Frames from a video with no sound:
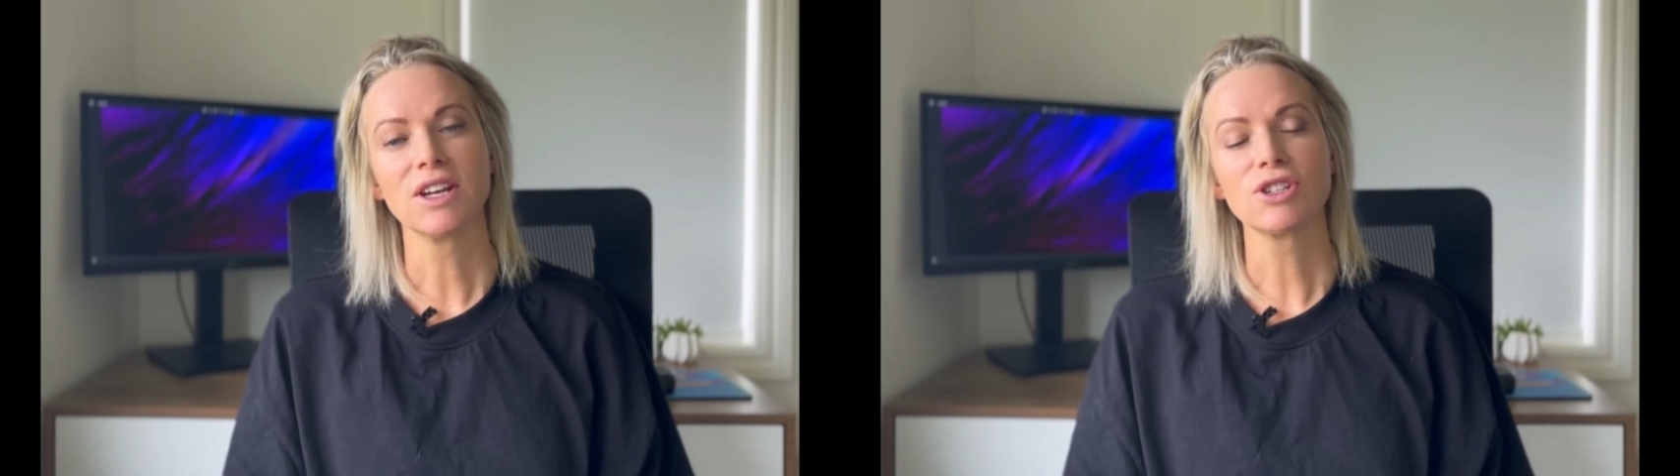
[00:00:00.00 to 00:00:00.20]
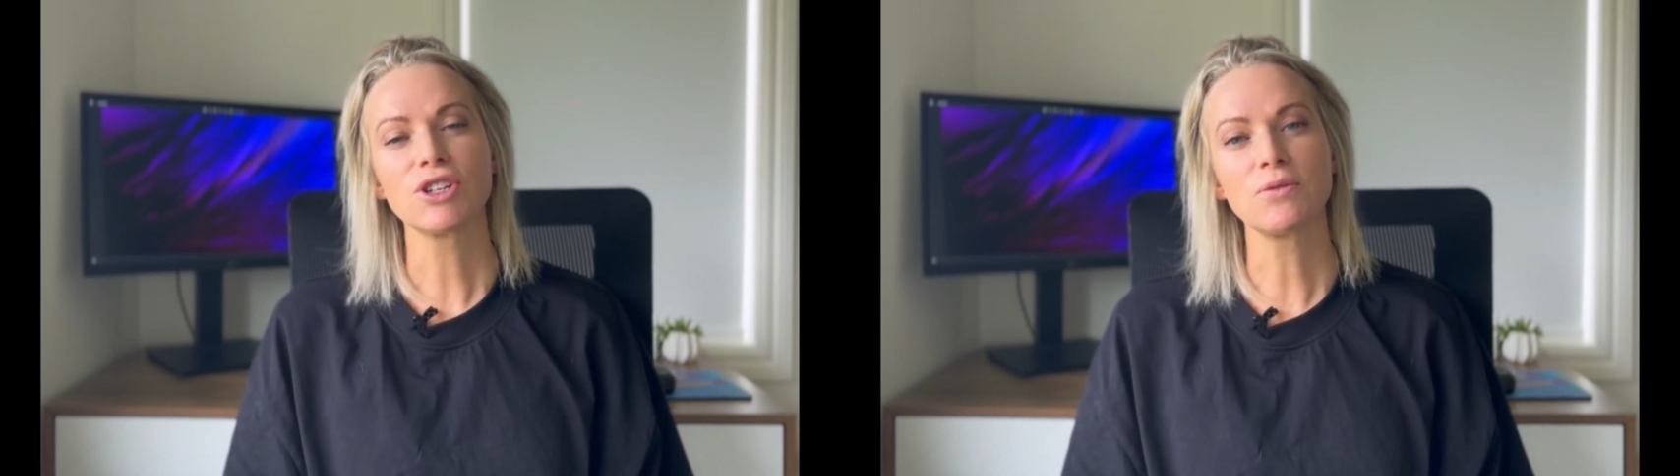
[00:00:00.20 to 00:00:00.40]

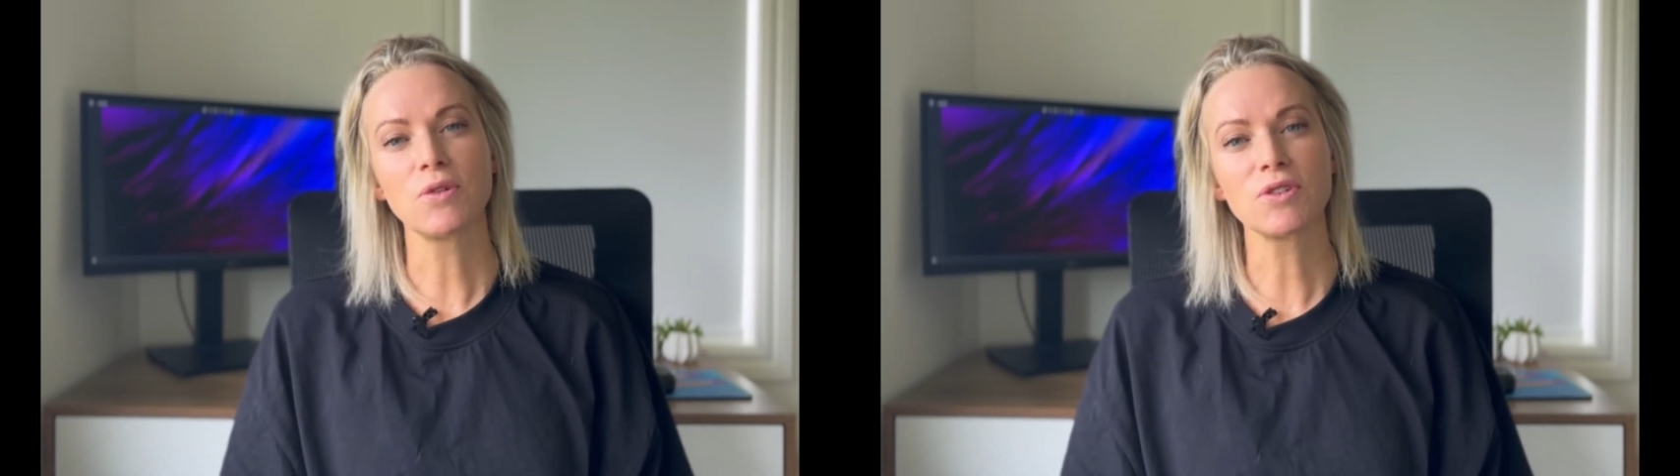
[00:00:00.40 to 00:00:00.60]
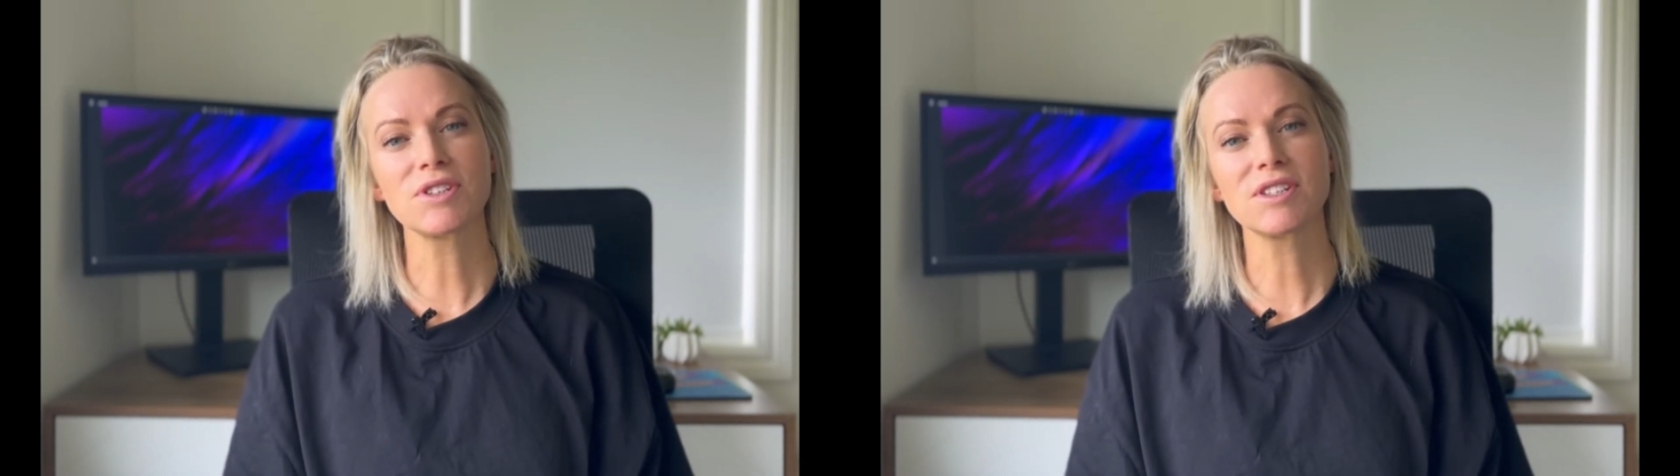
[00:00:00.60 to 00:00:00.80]
She
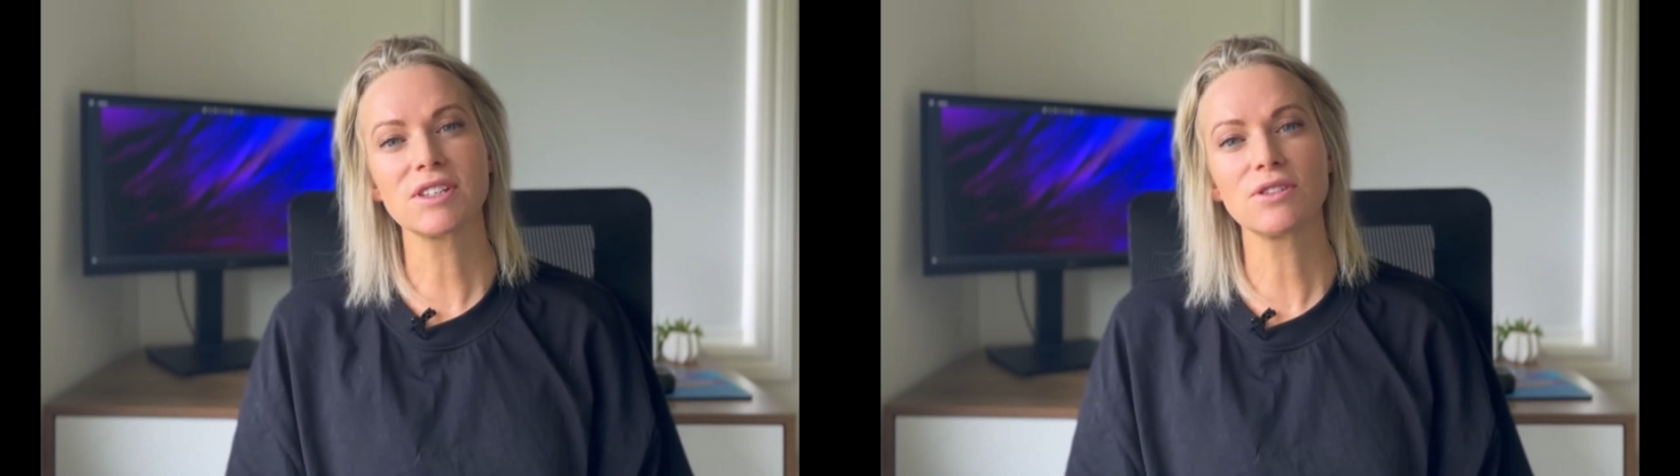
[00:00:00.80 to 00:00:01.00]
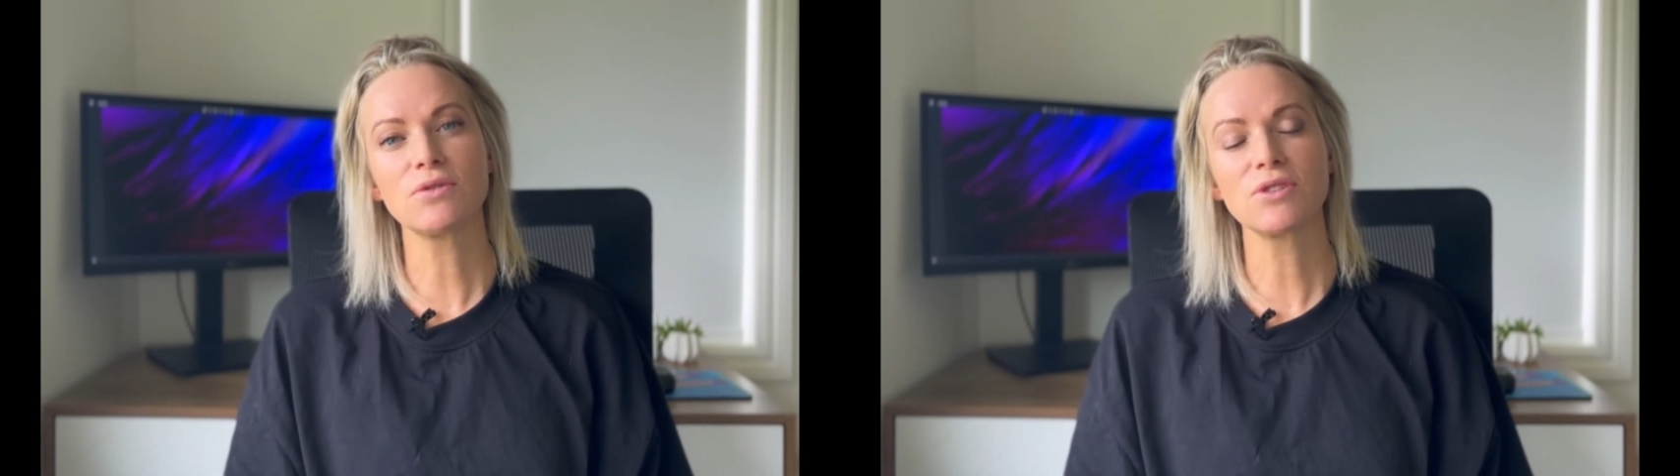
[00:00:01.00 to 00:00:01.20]
was
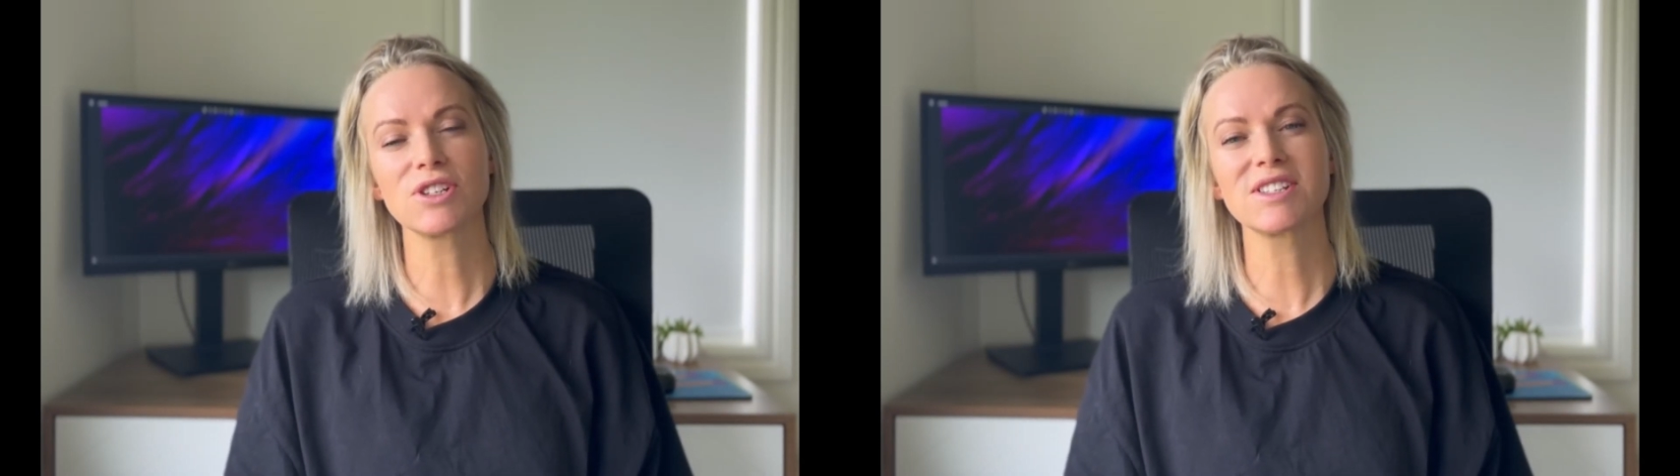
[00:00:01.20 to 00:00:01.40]
still just a